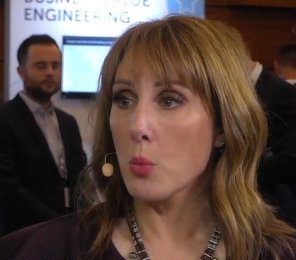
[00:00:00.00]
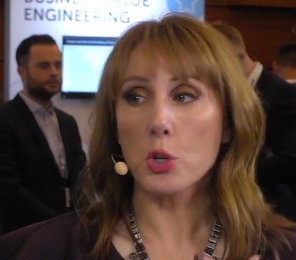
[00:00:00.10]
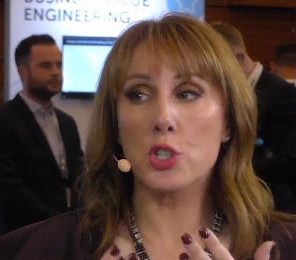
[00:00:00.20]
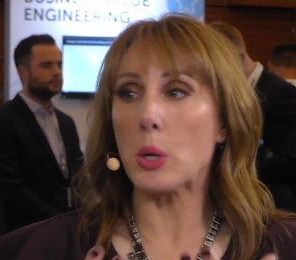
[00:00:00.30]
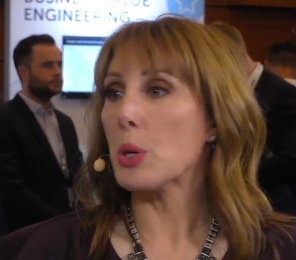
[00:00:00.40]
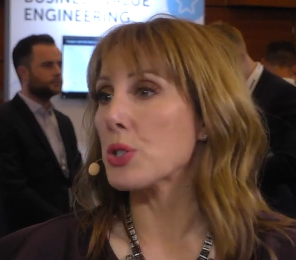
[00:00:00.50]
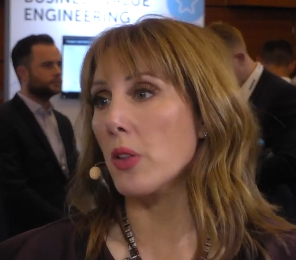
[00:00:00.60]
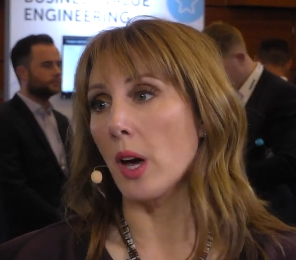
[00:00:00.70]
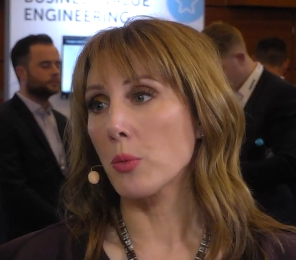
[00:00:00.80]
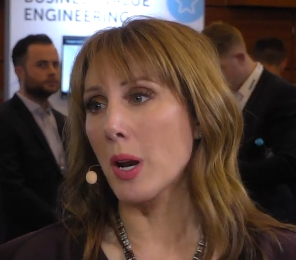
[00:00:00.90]
Speaker 1: we're so used to
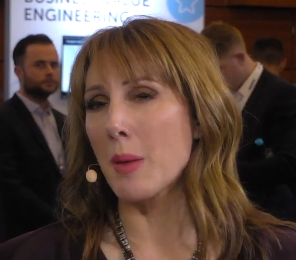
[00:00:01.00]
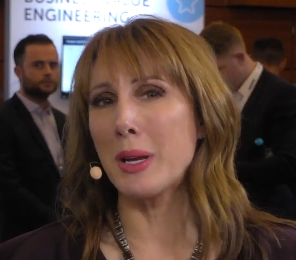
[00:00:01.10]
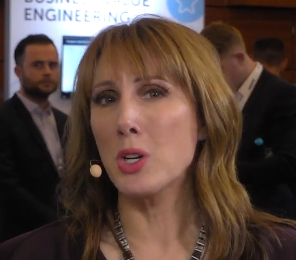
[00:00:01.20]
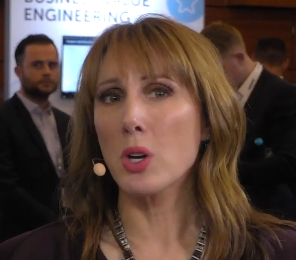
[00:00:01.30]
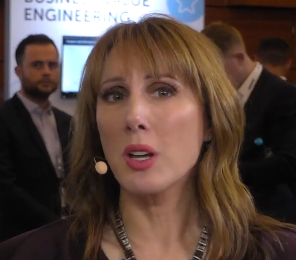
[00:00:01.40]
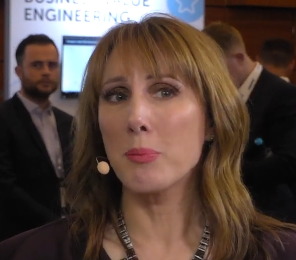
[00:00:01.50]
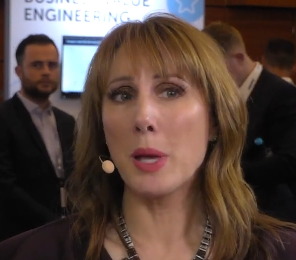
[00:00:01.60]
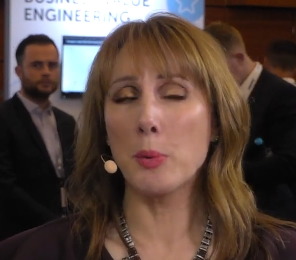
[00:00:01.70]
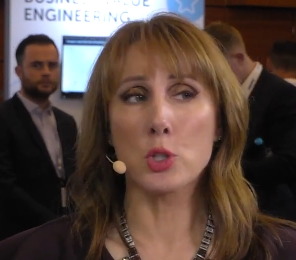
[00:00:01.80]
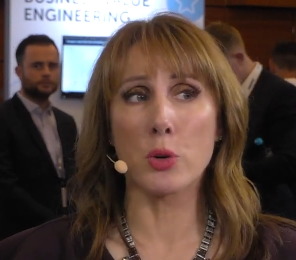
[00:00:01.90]
that, right? I yep. mean,
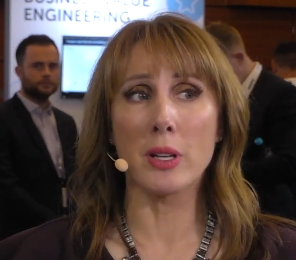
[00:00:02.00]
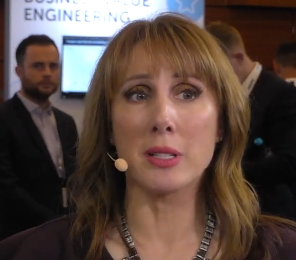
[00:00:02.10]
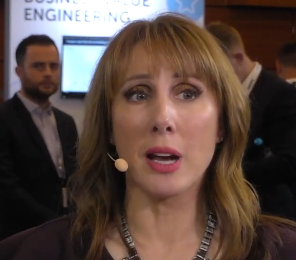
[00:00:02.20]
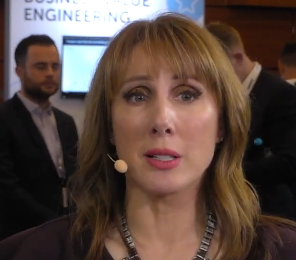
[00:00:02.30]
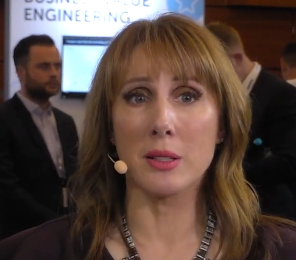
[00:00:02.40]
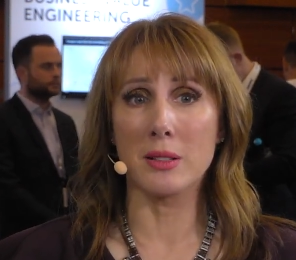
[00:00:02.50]
people transact